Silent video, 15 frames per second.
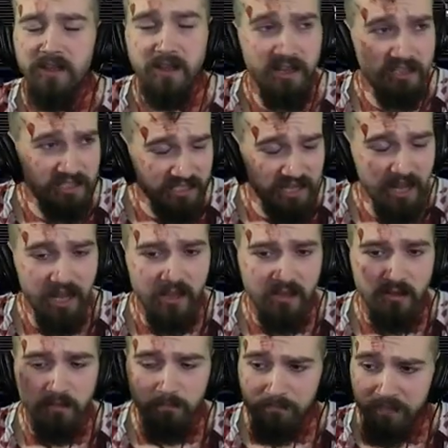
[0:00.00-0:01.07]

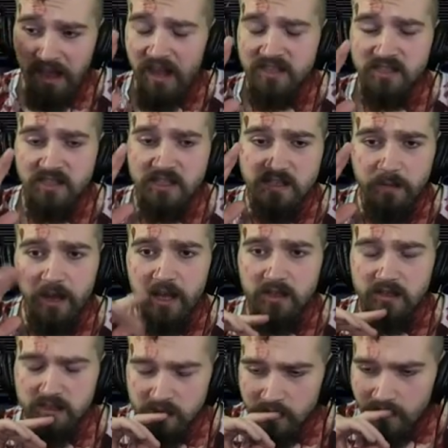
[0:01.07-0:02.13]
extend past the
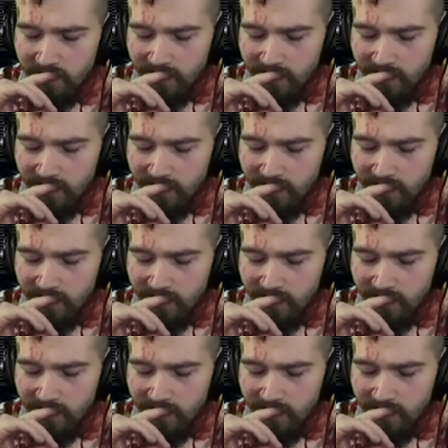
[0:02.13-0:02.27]
spikes.